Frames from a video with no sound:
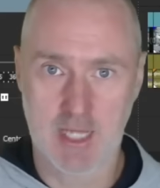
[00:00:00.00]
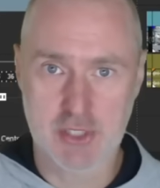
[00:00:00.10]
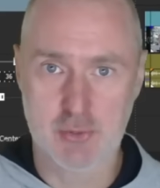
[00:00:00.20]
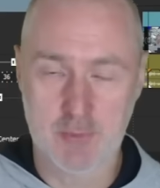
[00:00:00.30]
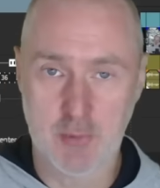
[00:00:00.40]

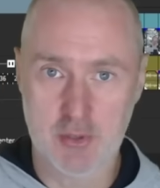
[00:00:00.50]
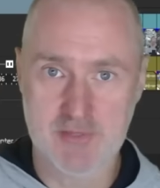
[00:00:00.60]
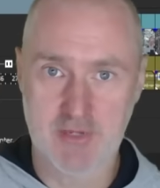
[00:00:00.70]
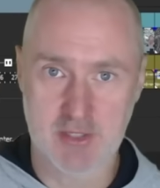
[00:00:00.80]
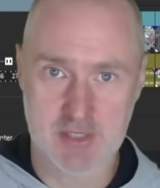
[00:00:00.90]
I just want to
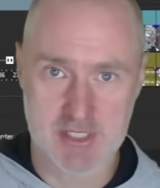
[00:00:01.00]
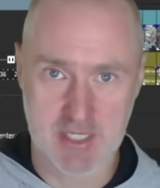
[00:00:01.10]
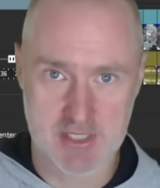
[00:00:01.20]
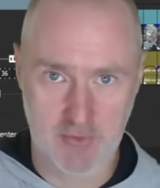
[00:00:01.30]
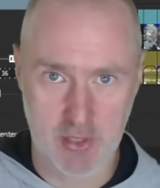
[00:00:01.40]
pause the video to
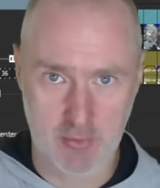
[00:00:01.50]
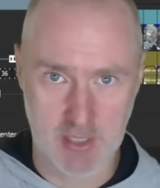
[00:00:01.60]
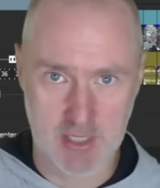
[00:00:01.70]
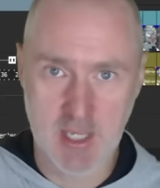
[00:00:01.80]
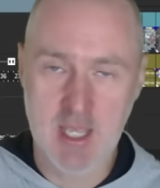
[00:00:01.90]
say this very
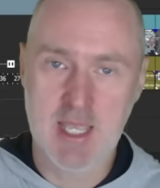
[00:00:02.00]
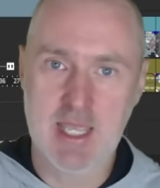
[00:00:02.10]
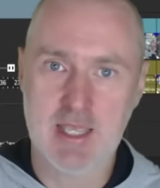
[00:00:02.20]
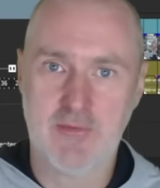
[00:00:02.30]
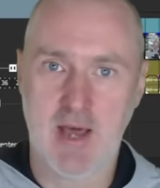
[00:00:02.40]
quickly.
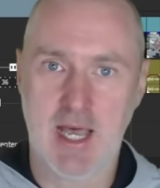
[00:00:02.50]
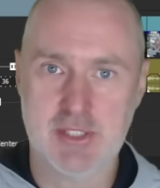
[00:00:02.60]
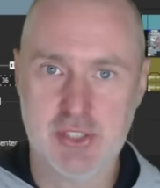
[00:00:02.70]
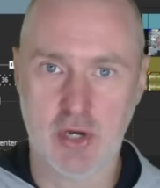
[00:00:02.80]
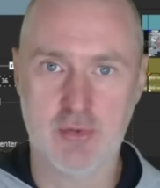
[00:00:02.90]
If
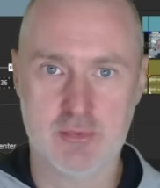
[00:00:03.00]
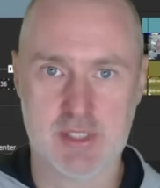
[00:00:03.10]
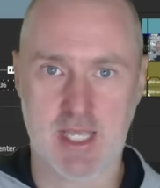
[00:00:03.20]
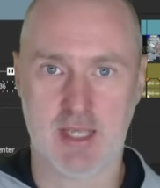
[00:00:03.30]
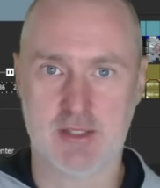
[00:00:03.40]
I
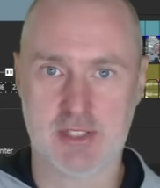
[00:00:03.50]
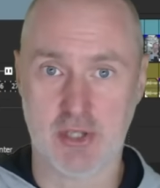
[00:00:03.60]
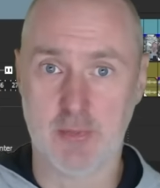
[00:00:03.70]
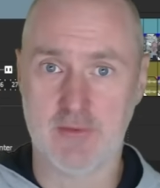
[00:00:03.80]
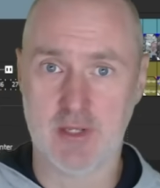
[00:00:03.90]
don't
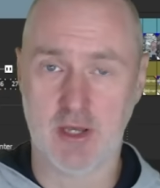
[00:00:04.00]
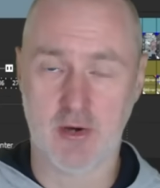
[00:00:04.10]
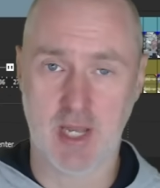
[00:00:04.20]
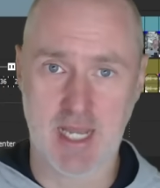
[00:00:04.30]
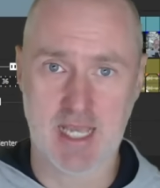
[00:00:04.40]
stop a
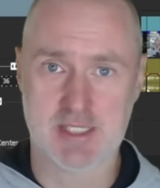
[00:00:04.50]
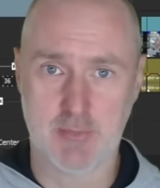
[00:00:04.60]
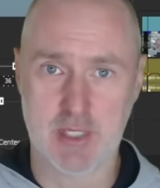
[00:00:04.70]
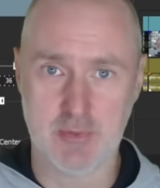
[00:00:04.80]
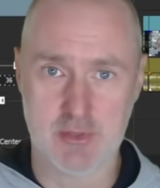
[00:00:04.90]
video and
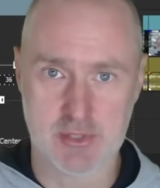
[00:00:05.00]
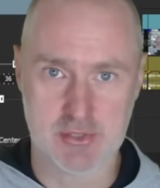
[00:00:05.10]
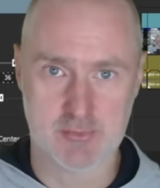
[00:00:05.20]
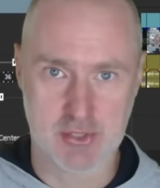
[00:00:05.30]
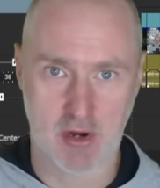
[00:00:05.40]
ask people to
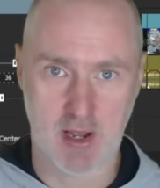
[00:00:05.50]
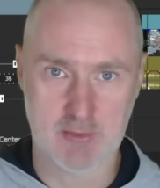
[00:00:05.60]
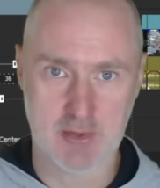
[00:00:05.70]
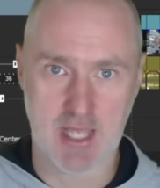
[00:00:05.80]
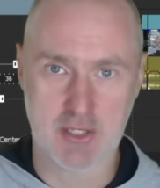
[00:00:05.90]

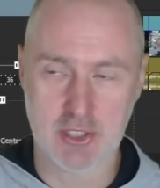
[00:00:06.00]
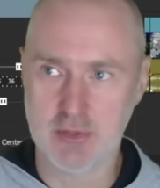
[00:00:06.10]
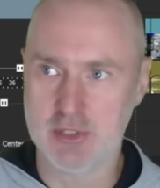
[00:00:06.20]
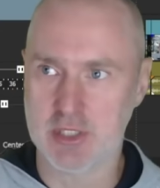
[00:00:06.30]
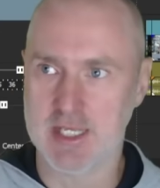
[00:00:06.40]
subscribe, then
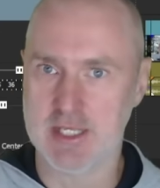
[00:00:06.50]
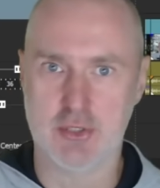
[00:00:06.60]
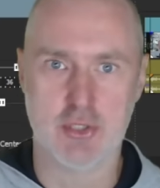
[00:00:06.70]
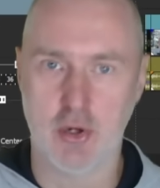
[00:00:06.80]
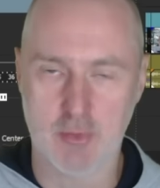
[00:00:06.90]
usually
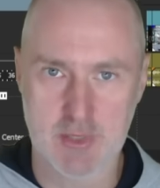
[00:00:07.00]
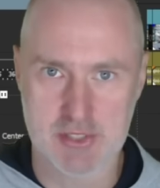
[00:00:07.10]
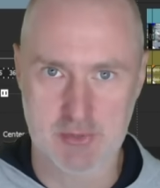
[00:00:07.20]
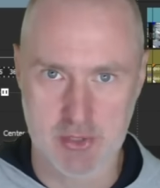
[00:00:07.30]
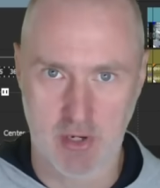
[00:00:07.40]

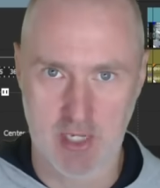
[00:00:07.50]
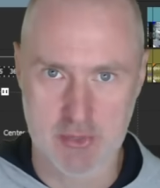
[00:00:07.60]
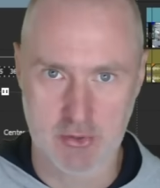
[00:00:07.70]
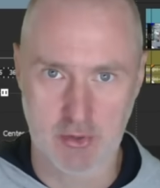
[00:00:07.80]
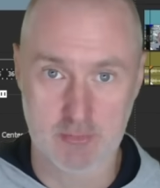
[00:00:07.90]
nobody
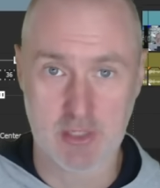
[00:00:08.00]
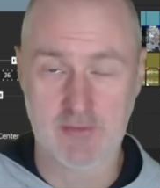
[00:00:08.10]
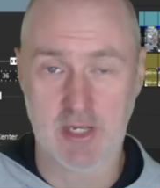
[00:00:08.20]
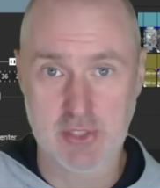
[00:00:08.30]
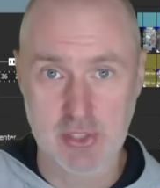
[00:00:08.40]
subscribes at all.
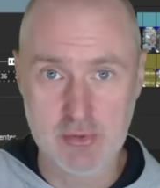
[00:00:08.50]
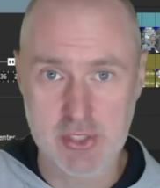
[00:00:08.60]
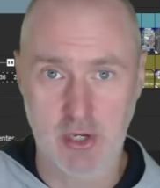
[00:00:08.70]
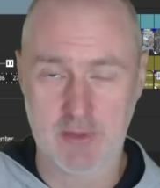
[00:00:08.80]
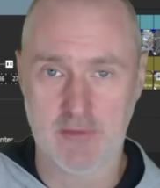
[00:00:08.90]
But if I do
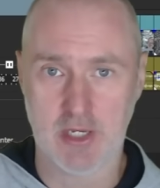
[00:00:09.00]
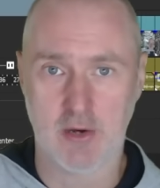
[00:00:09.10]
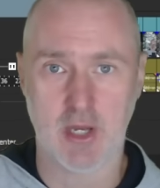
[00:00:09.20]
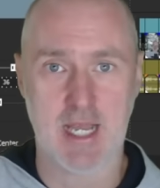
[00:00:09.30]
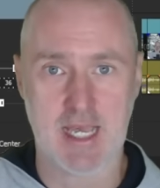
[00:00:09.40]
stop the
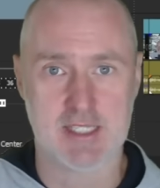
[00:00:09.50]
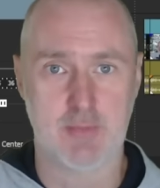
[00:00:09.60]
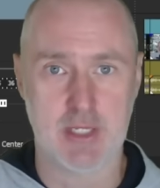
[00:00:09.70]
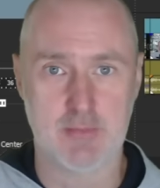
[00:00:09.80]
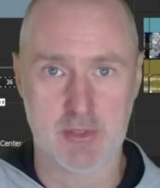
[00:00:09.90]
video and
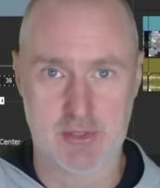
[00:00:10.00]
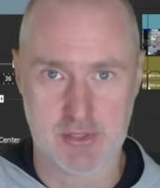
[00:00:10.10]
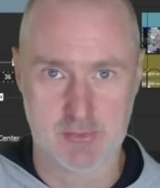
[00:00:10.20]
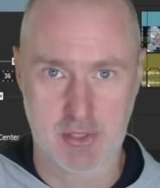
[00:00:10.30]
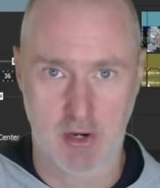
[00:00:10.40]
ask people to
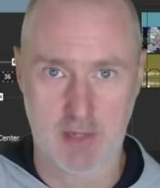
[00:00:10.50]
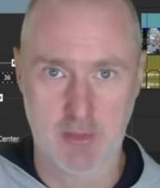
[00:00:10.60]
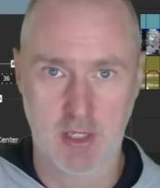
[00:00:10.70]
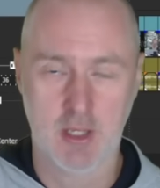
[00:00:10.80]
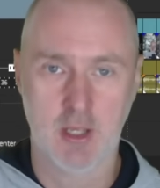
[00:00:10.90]
subscribe,